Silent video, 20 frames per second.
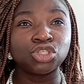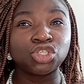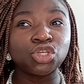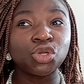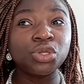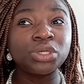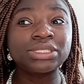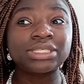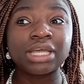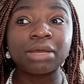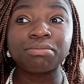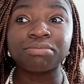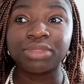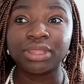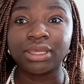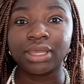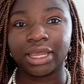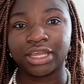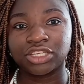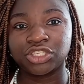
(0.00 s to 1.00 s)
show you
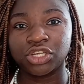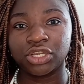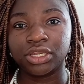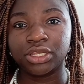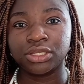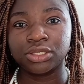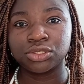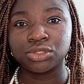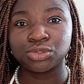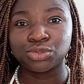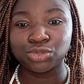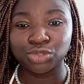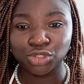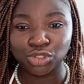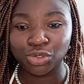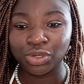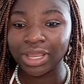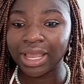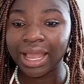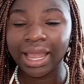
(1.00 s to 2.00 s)
something, actually, to
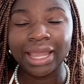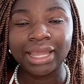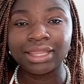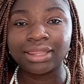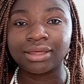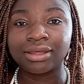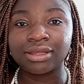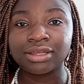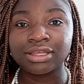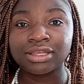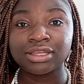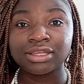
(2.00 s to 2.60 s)
show you either